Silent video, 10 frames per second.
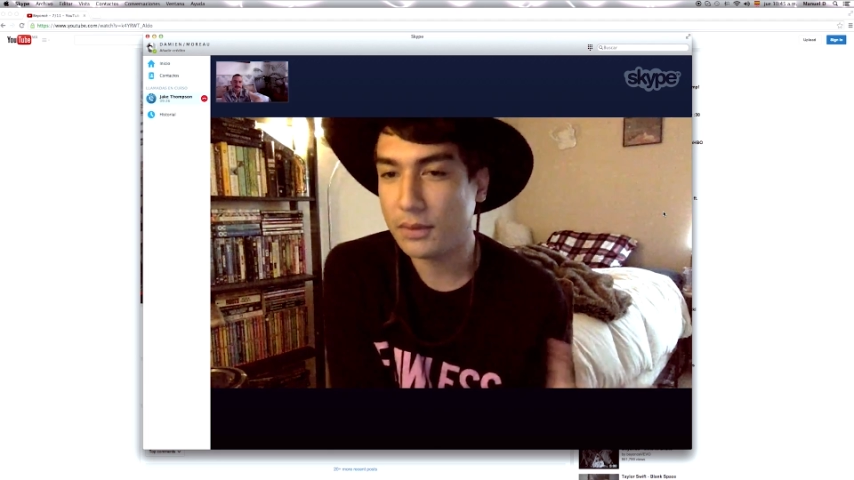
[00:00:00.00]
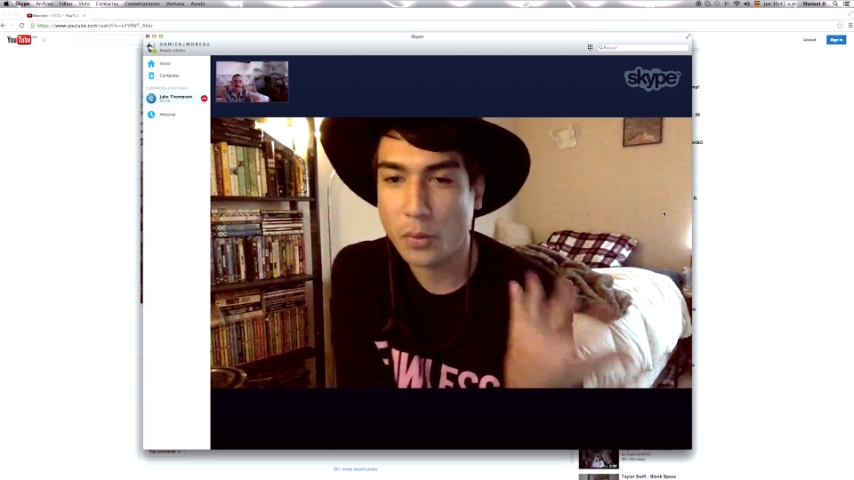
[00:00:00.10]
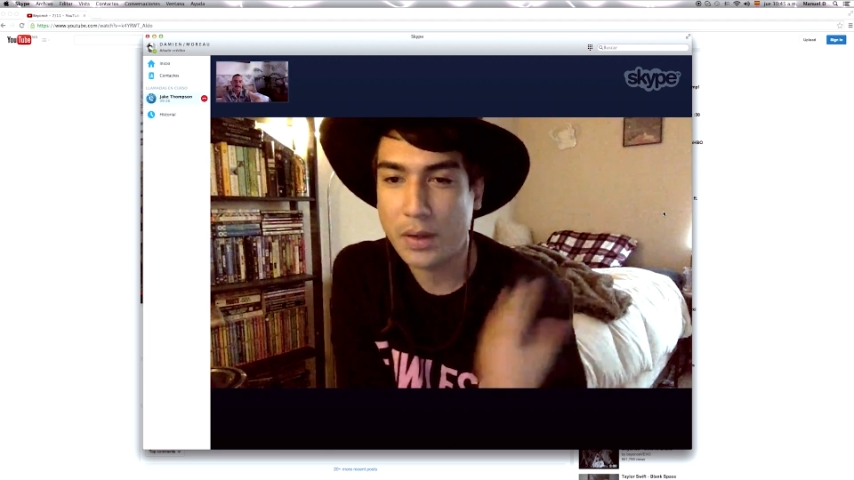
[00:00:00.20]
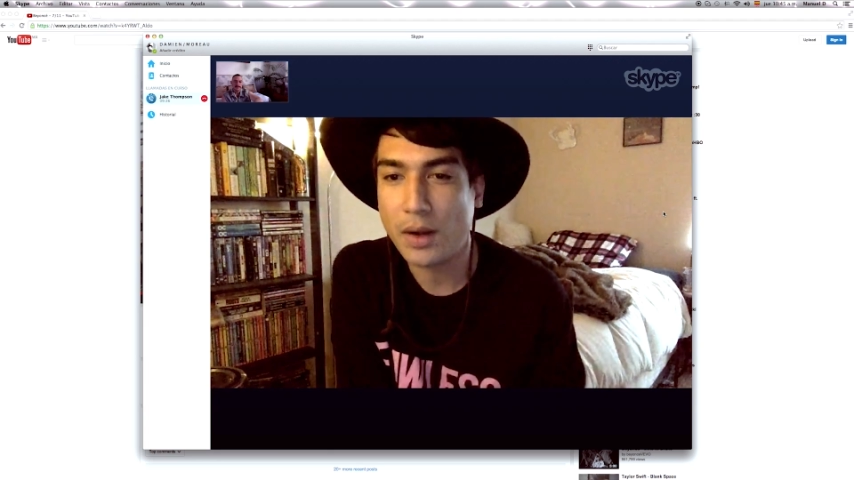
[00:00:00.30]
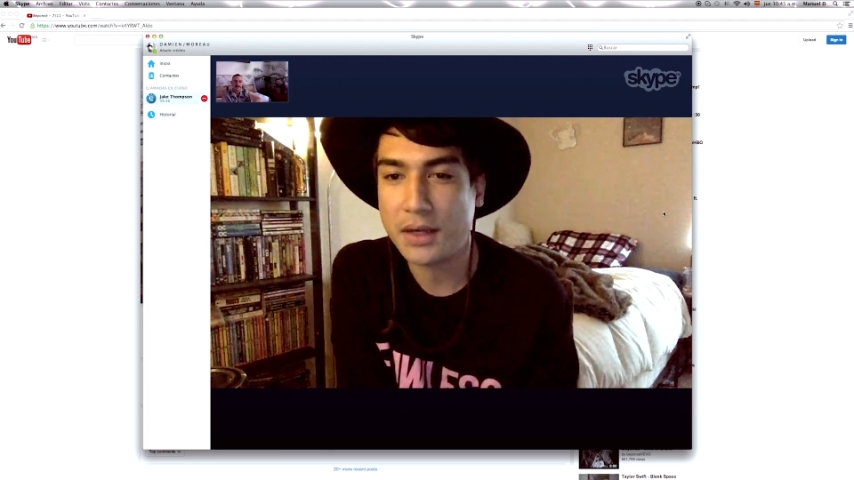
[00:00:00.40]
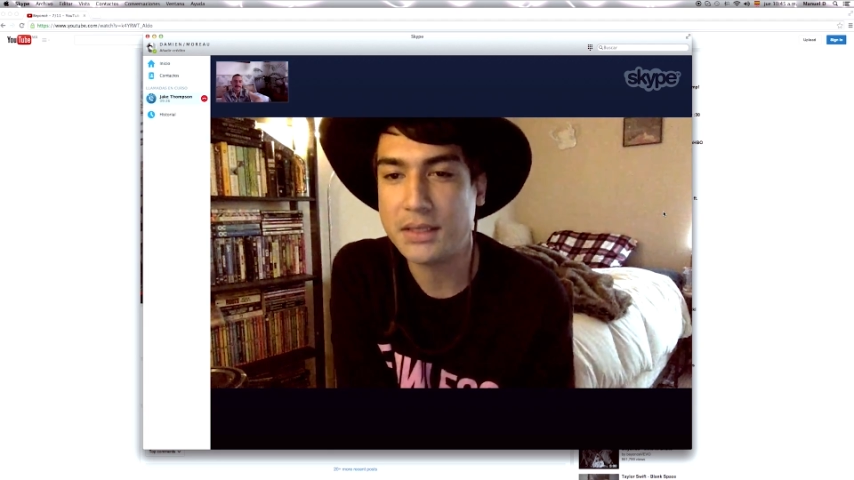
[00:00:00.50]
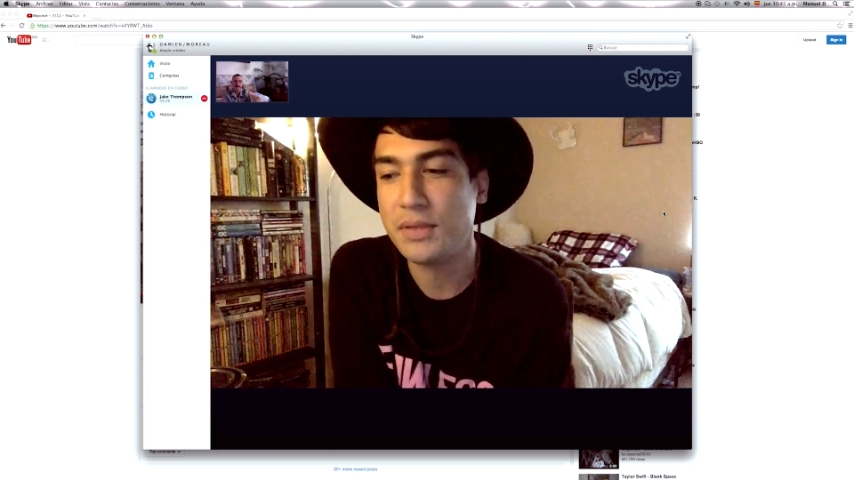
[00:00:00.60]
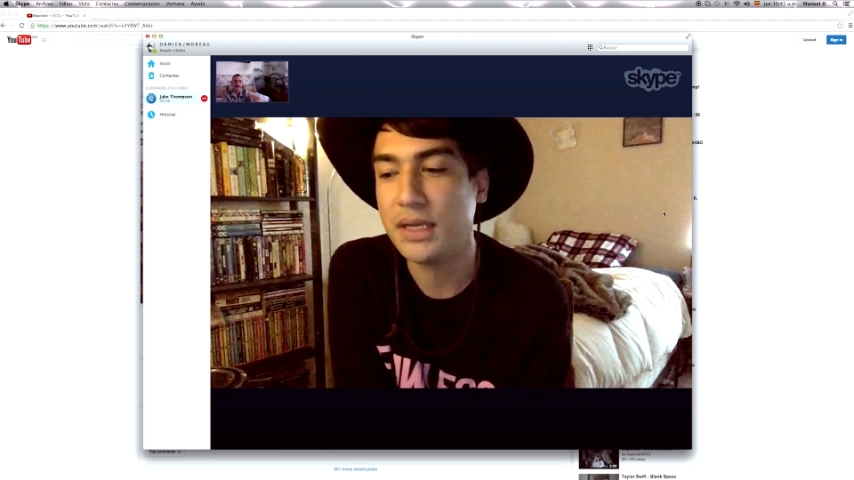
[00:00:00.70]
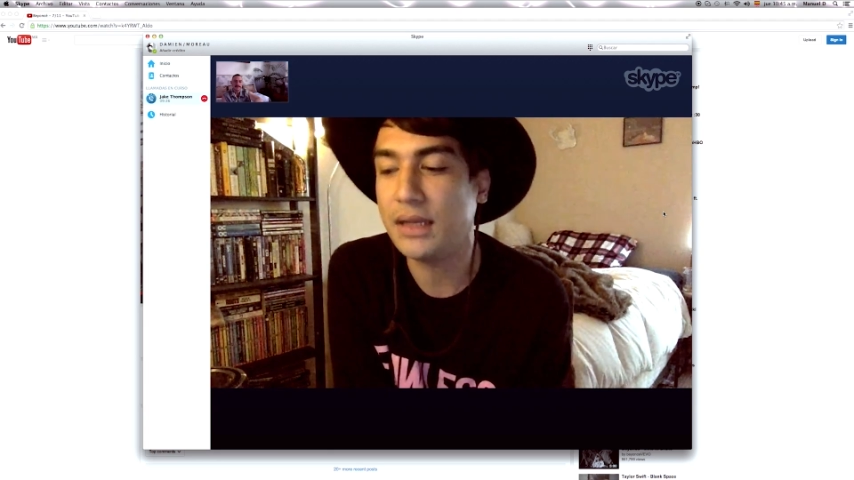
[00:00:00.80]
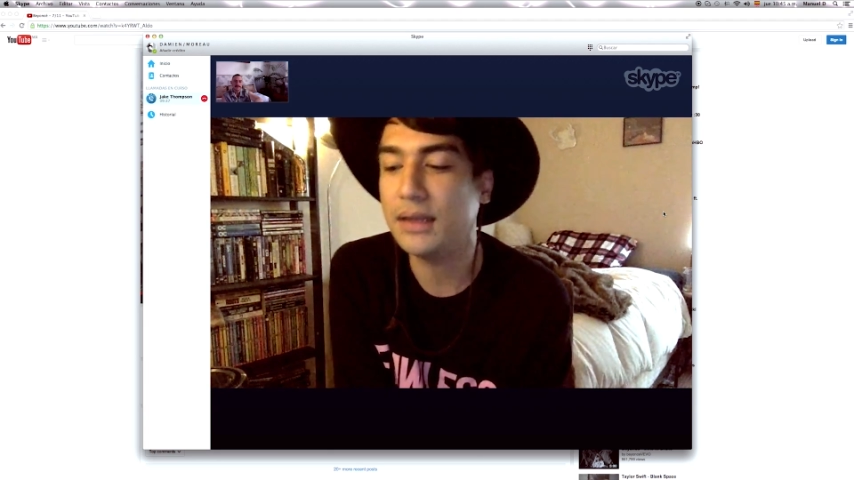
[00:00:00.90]
we want to
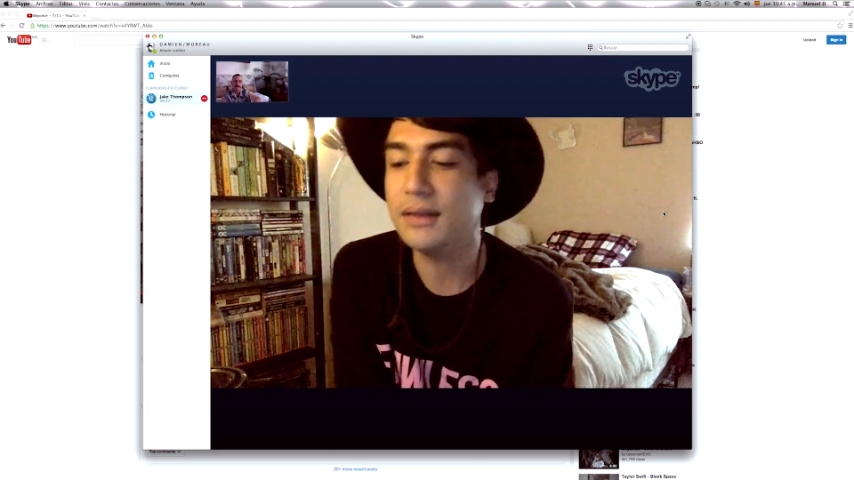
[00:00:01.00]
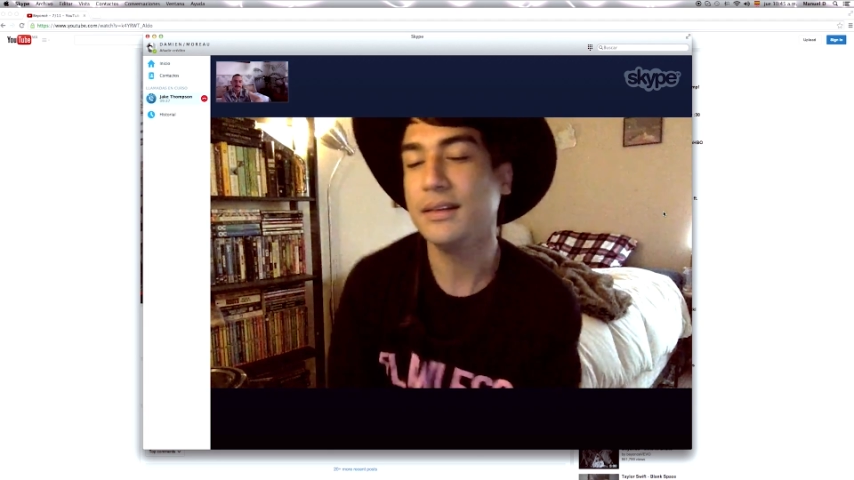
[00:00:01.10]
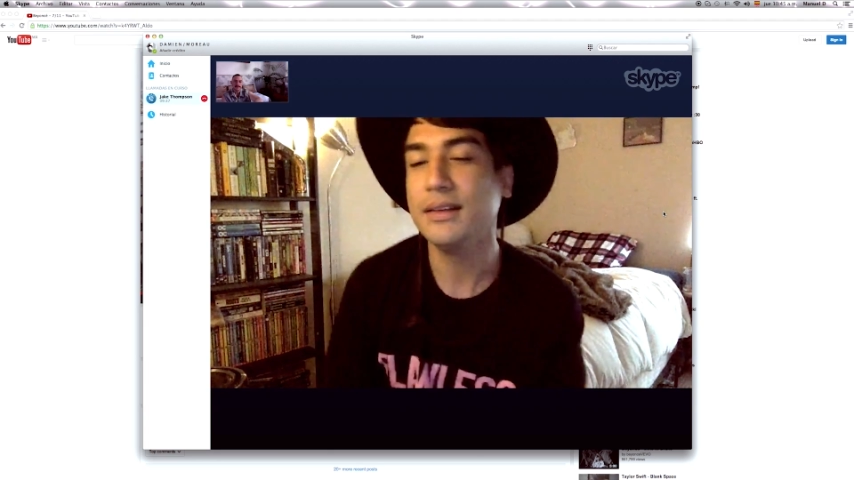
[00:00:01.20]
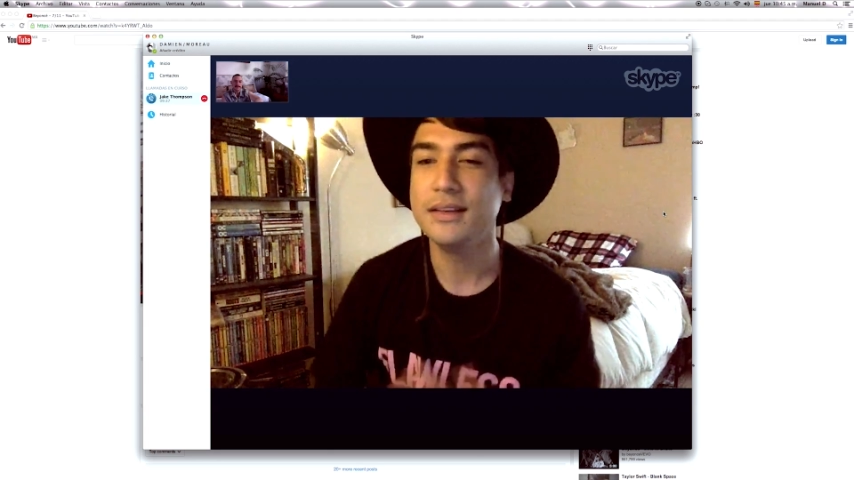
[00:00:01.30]
be,